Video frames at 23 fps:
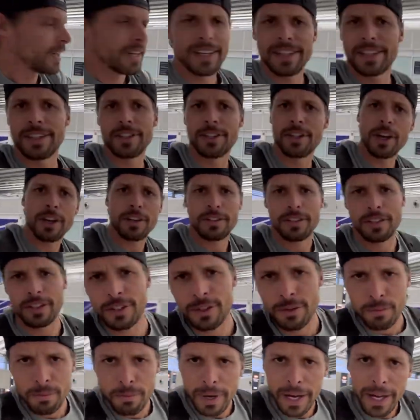it
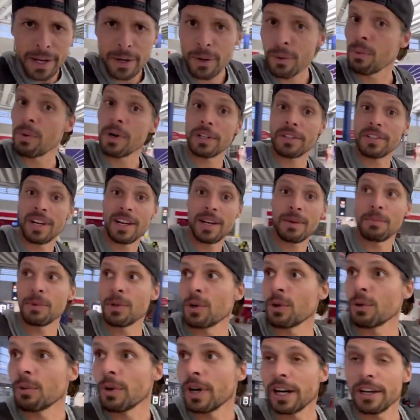doesn't matter what time
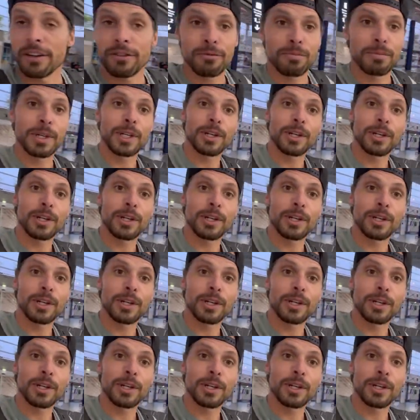you arrive